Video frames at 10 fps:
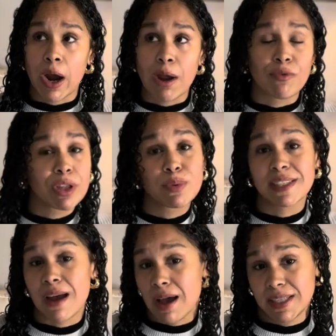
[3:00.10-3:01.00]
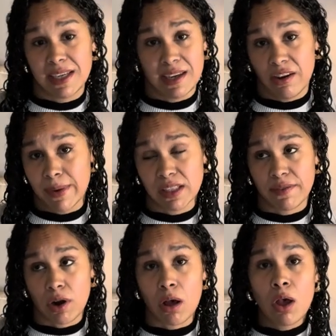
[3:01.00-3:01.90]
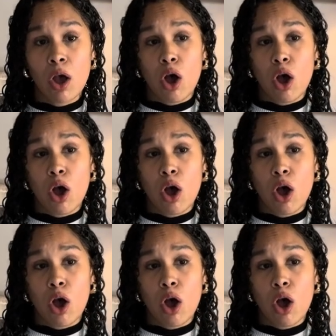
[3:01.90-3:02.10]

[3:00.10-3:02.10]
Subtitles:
I really was not taking care of myself at all.